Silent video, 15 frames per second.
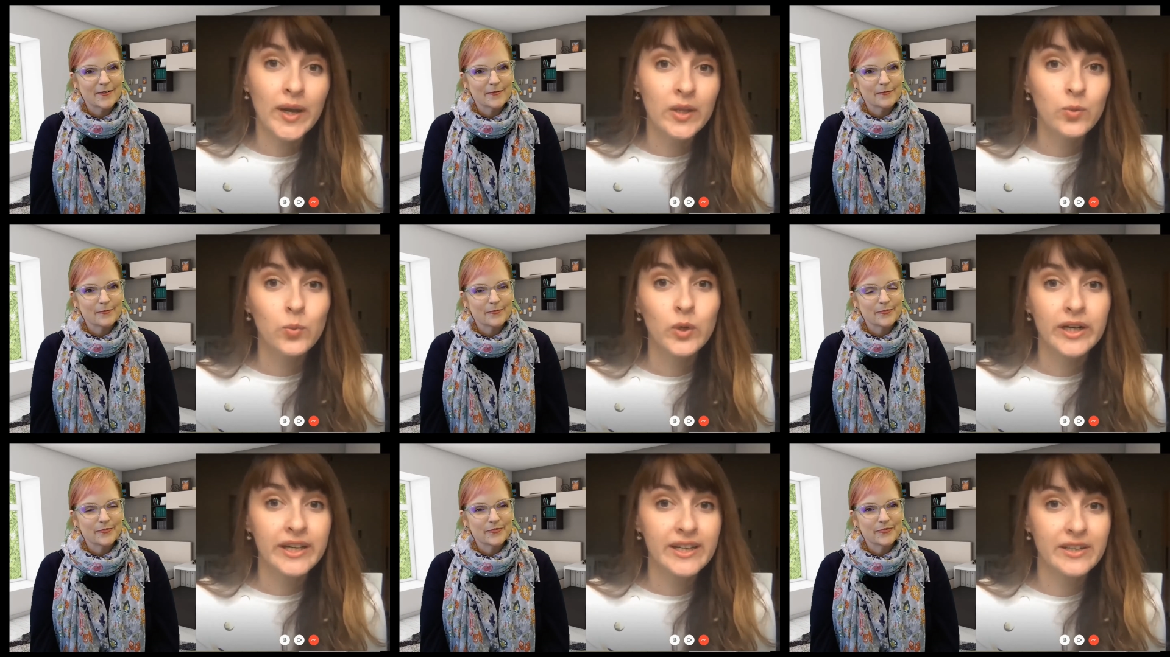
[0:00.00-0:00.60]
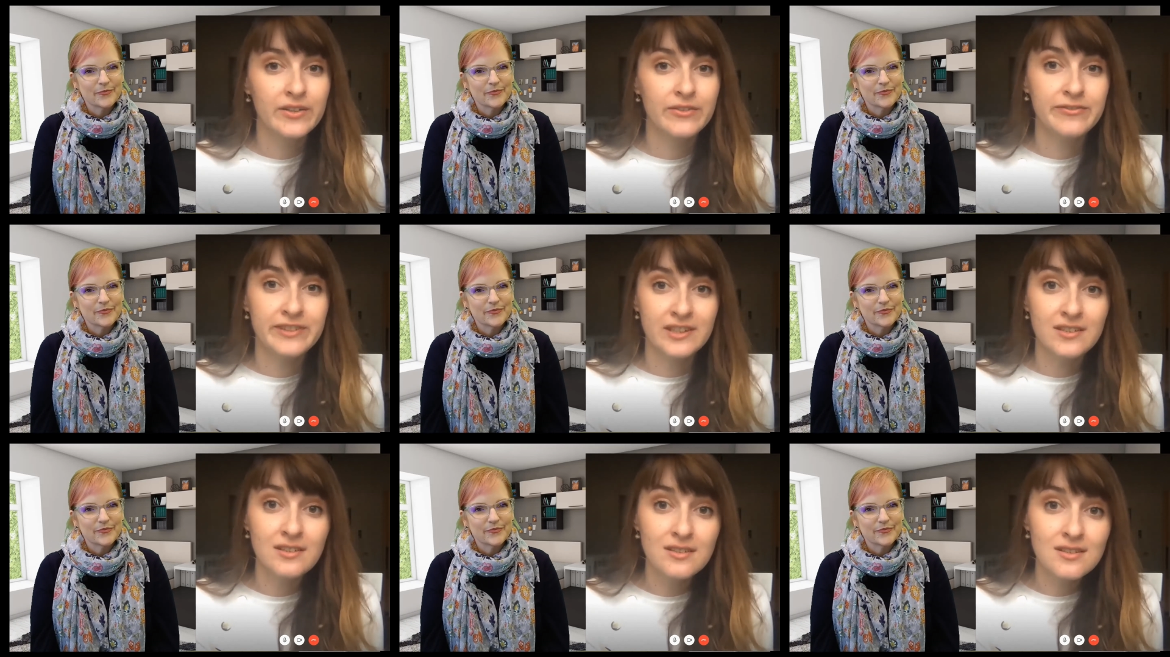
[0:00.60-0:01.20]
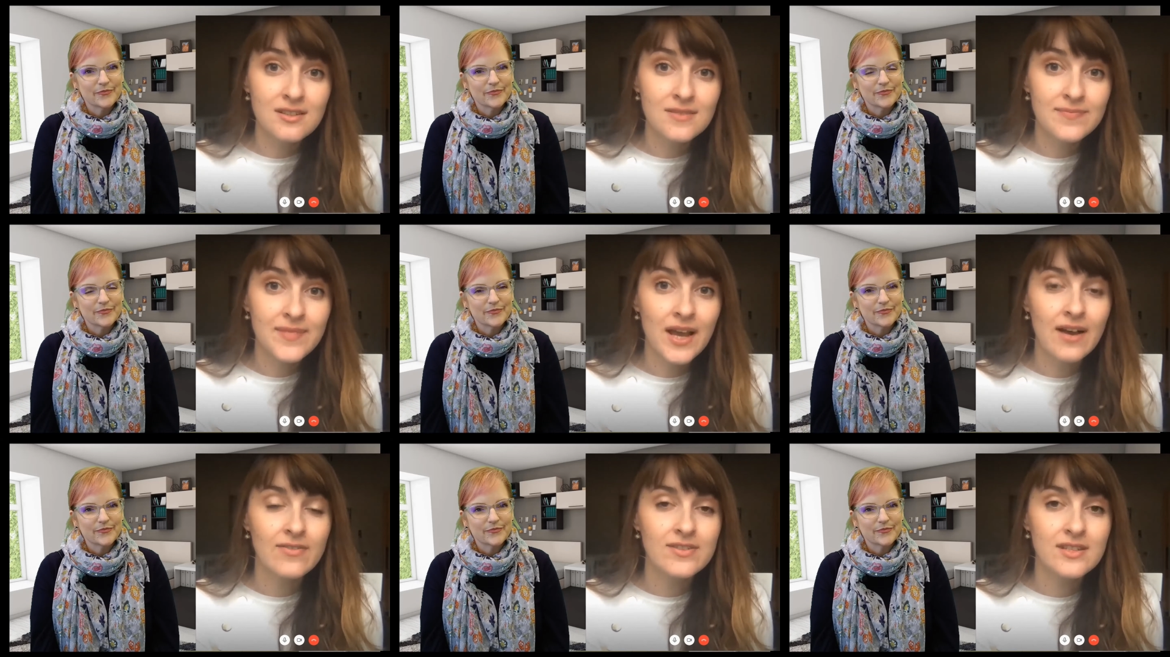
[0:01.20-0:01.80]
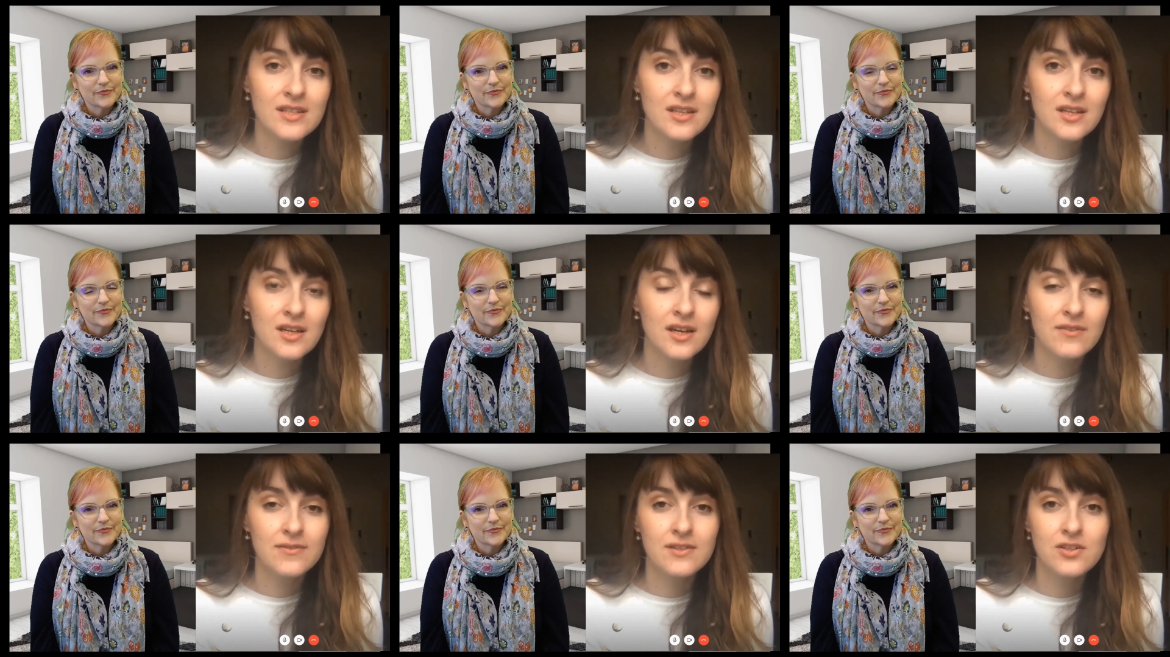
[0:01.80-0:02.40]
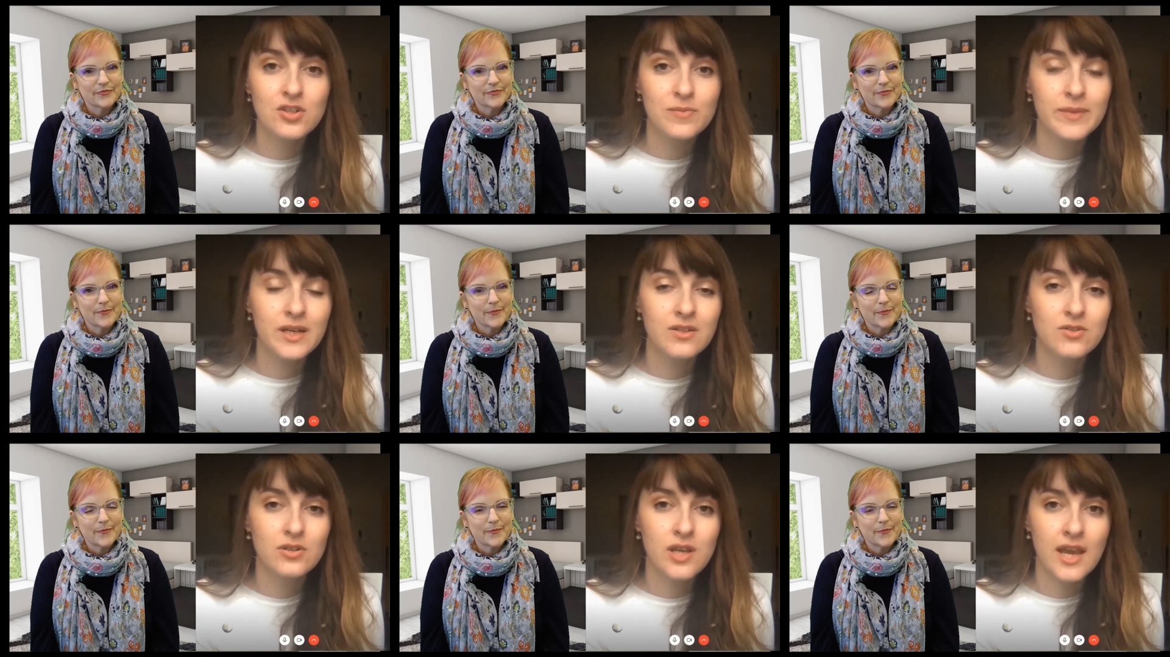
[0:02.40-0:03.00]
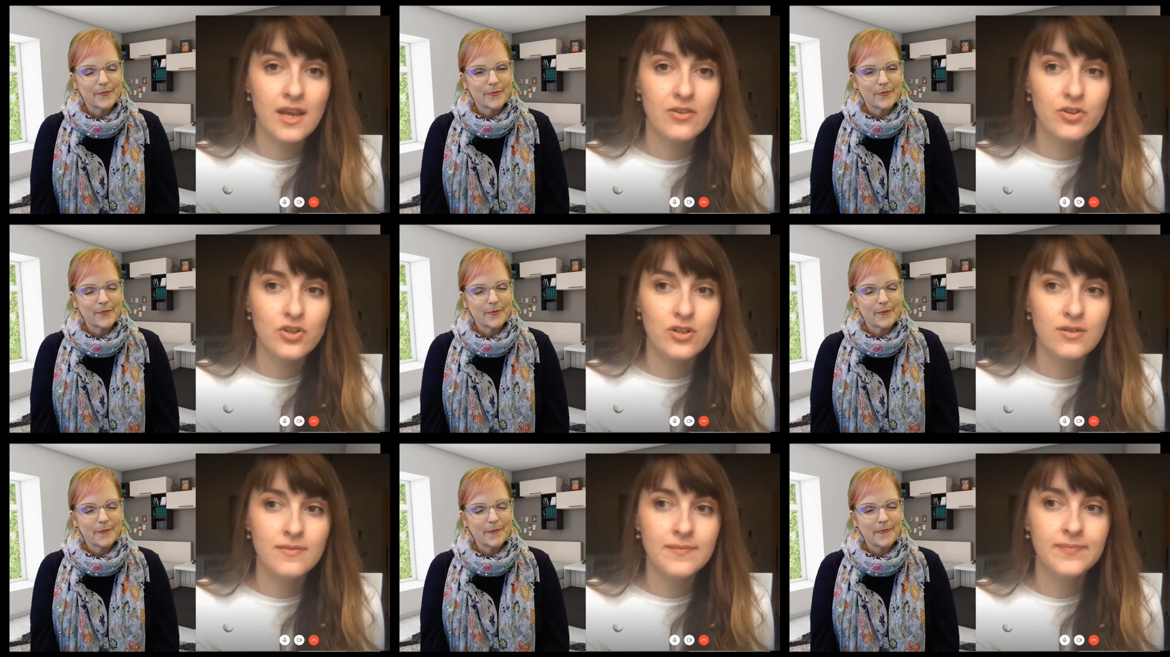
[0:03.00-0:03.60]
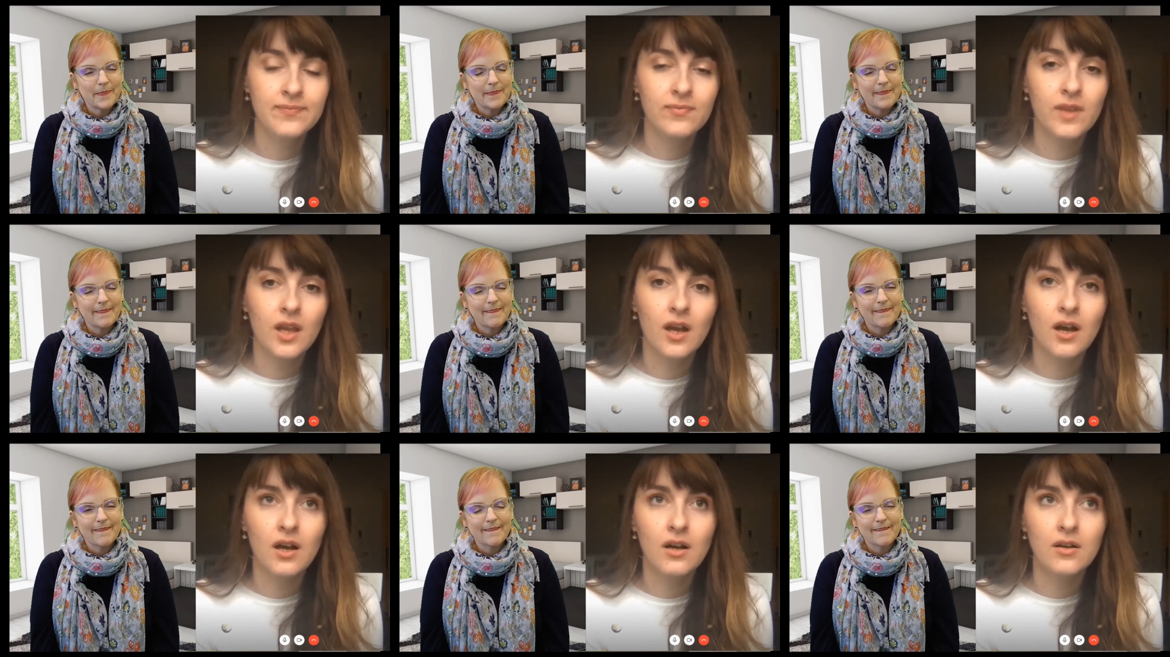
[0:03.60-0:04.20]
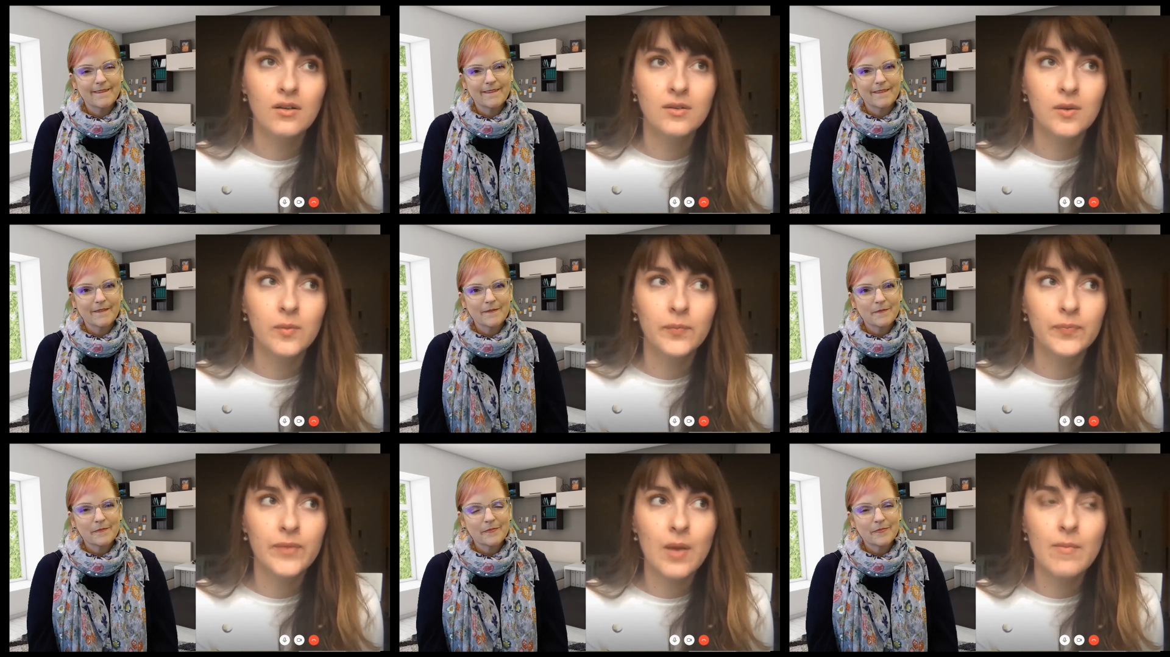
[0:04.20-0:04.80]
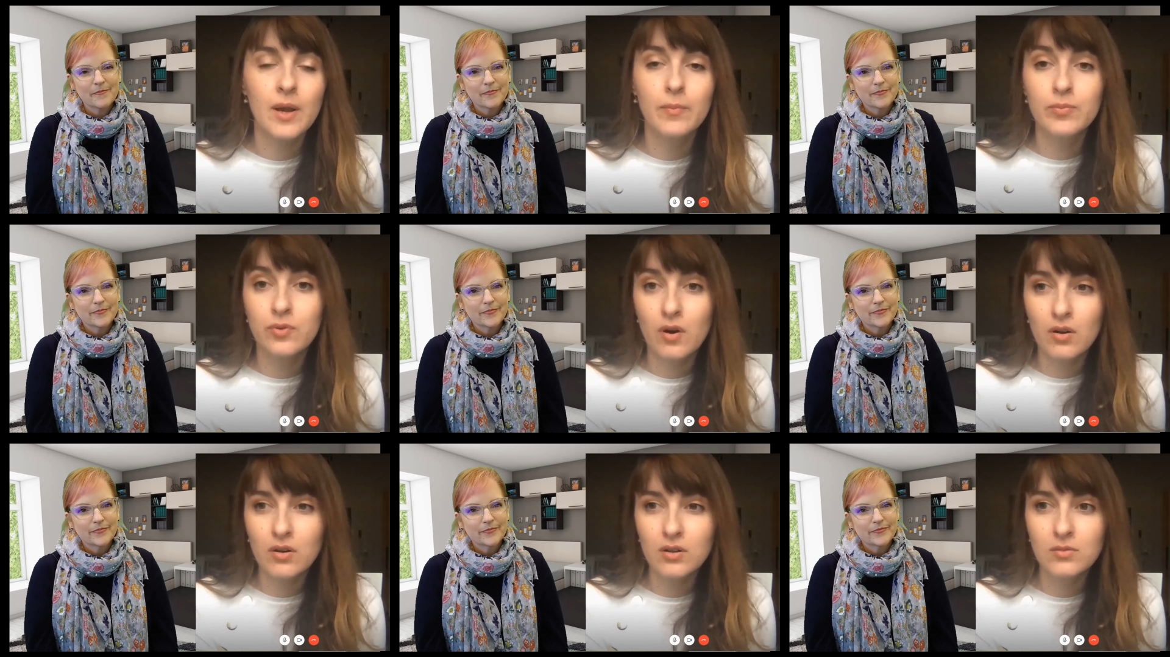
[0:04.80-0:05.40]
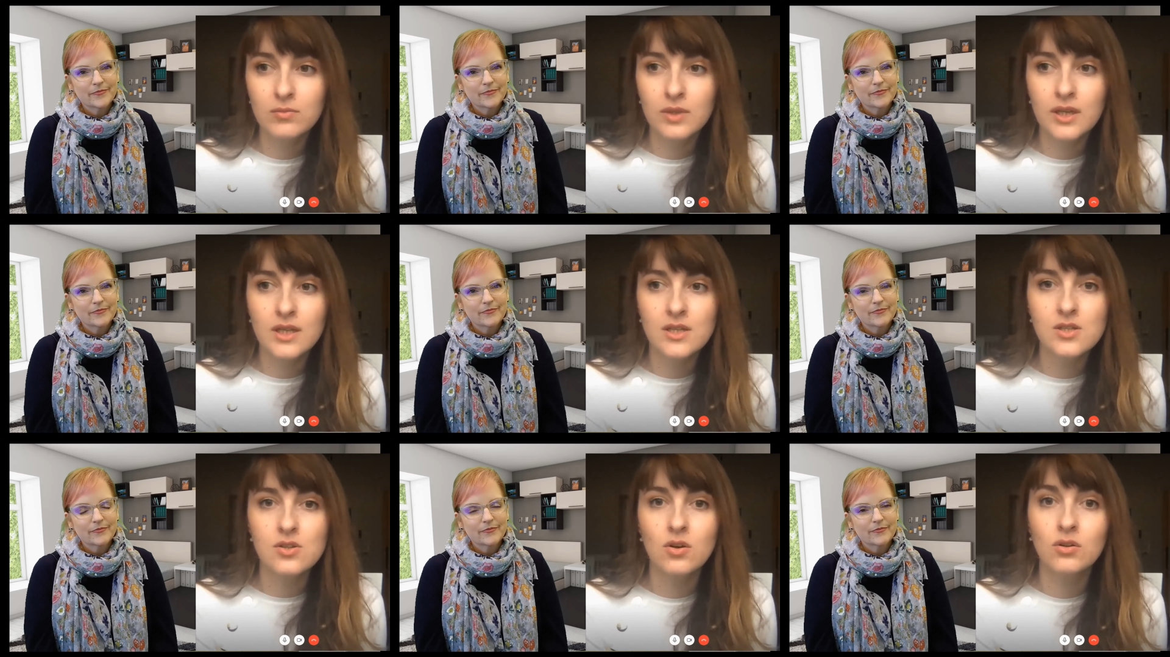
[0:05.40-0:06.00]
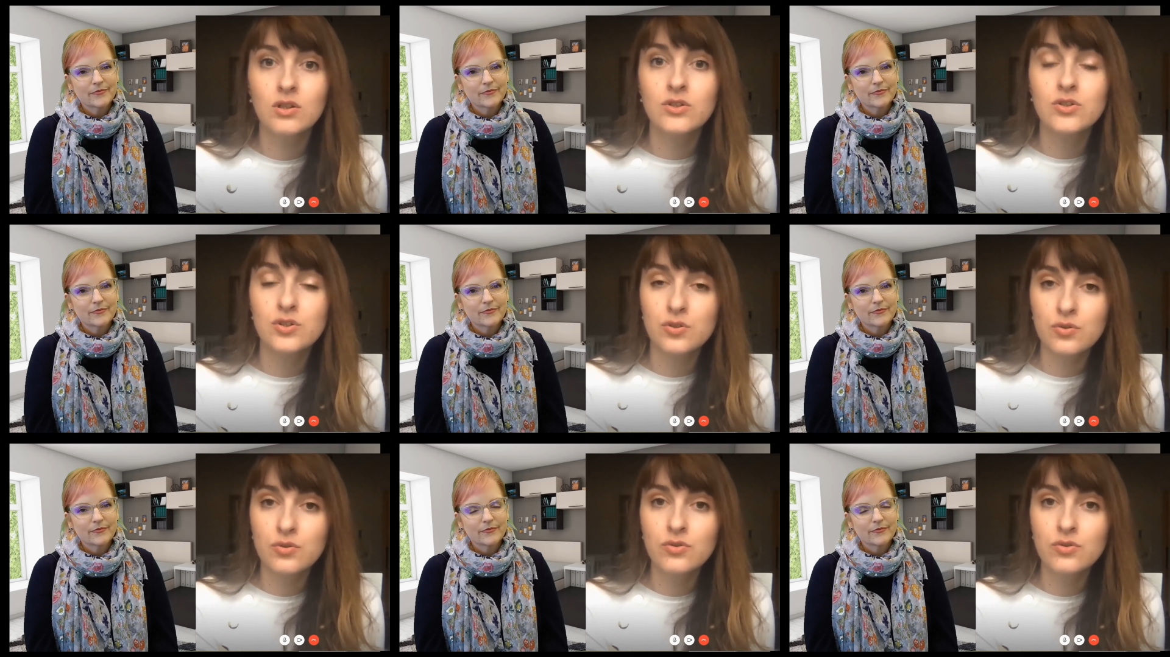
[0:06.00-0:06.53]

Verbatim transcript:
Speaker 1: work in the field after I finish my education. Uh, my program is only two